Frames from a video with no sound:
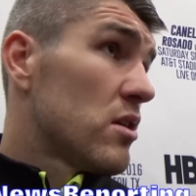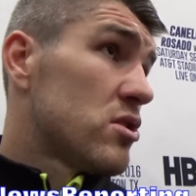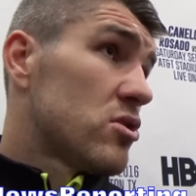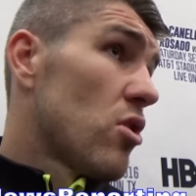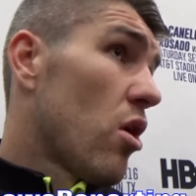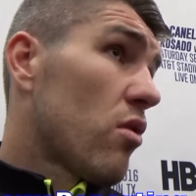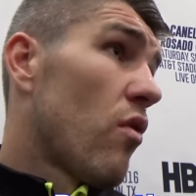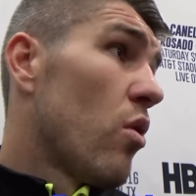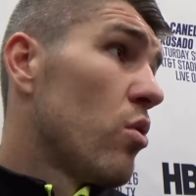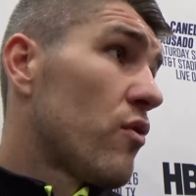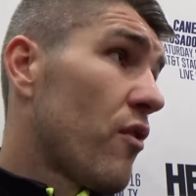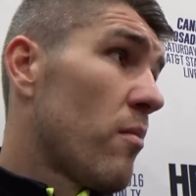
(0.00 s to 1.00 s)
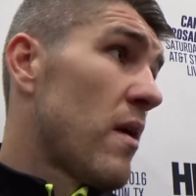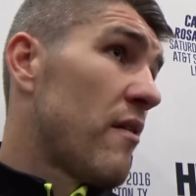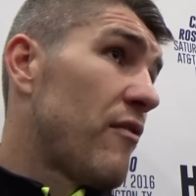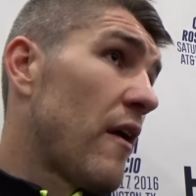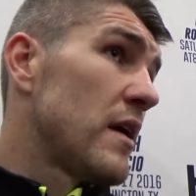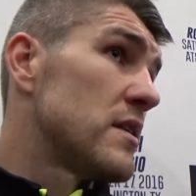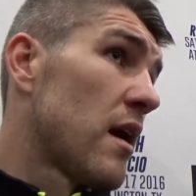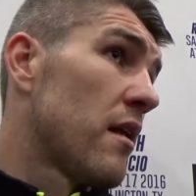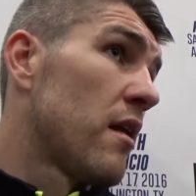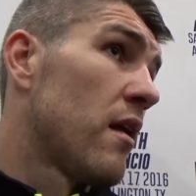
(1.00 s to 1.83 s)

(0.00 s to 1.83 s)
His stock rose from that fight, and